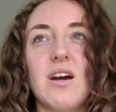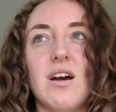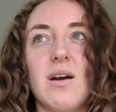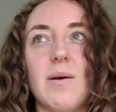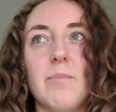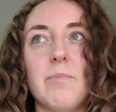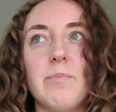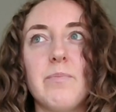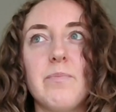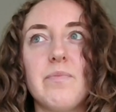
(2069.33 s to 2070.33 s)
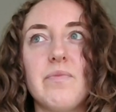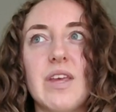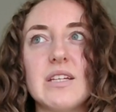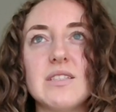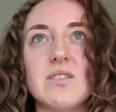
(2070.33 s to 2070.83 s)
Um,
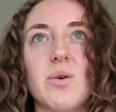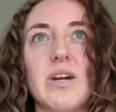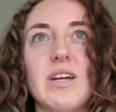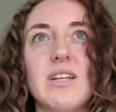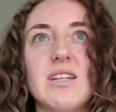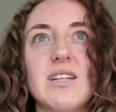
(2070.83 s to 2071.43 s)
and so it